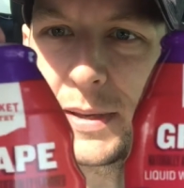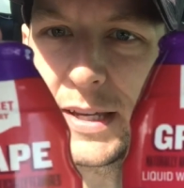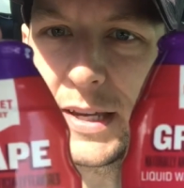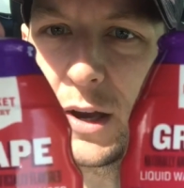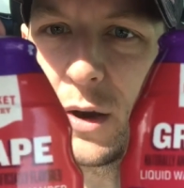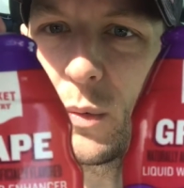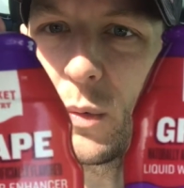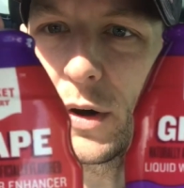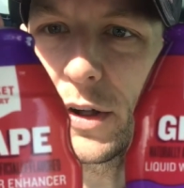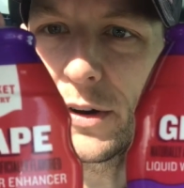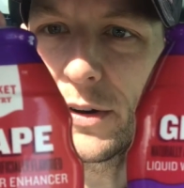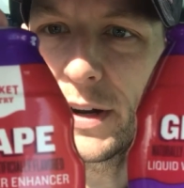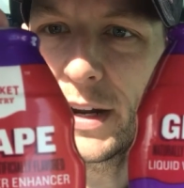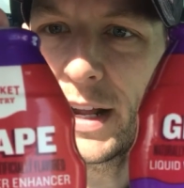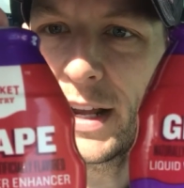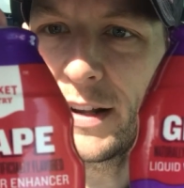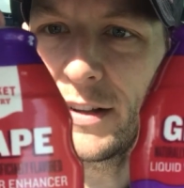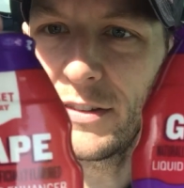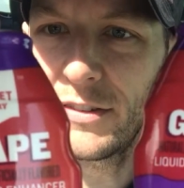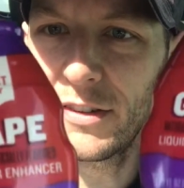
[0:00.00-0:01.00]
Mio water
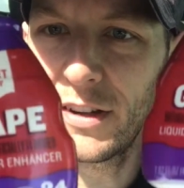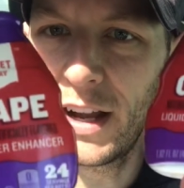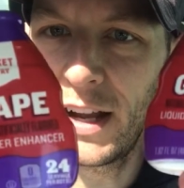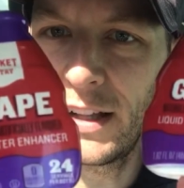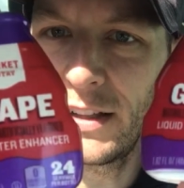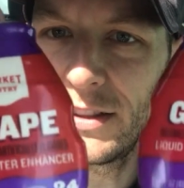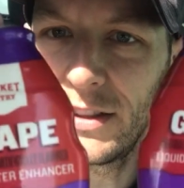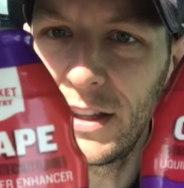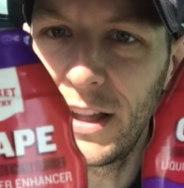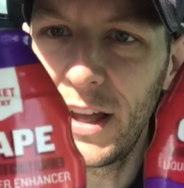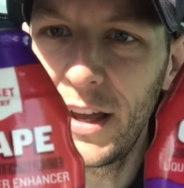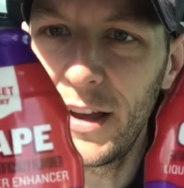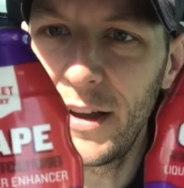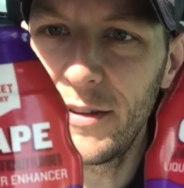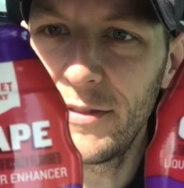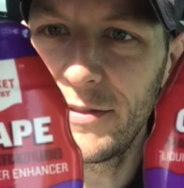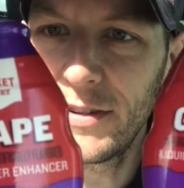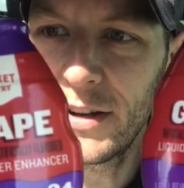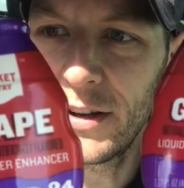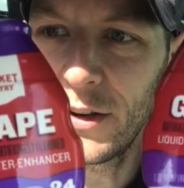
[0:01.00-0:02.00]
enhancer. I
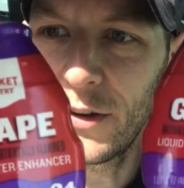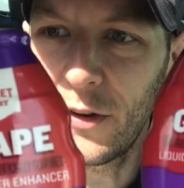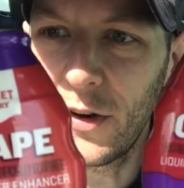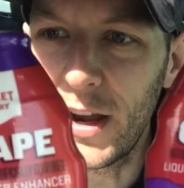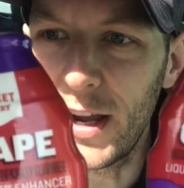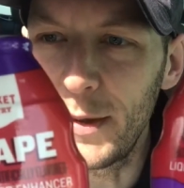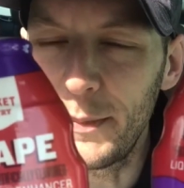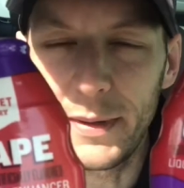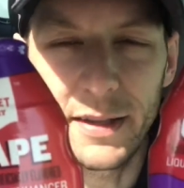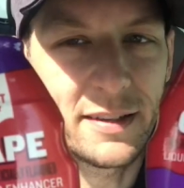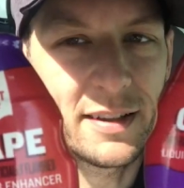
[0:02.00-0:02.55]
love grape.